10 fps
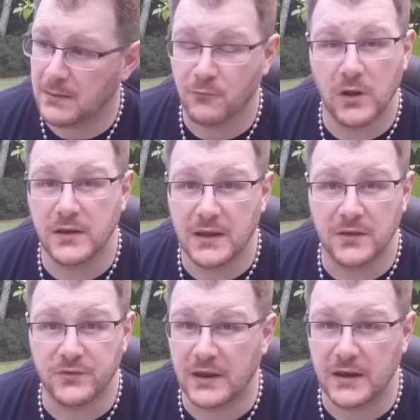run
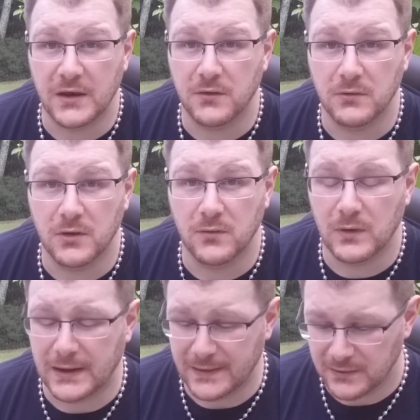down today, and I don't know
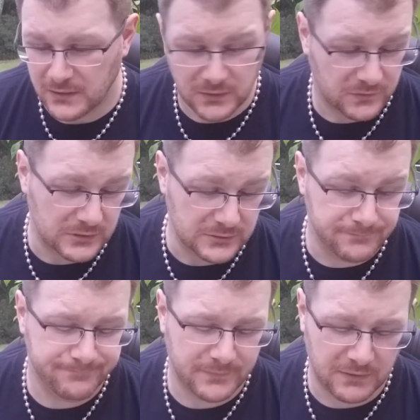why. So
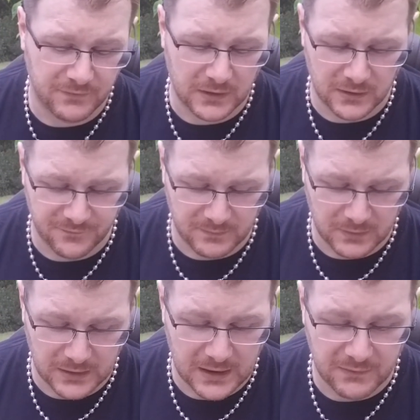I figured if I'm
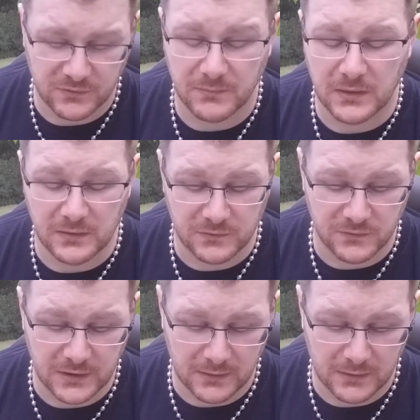gonna have something that's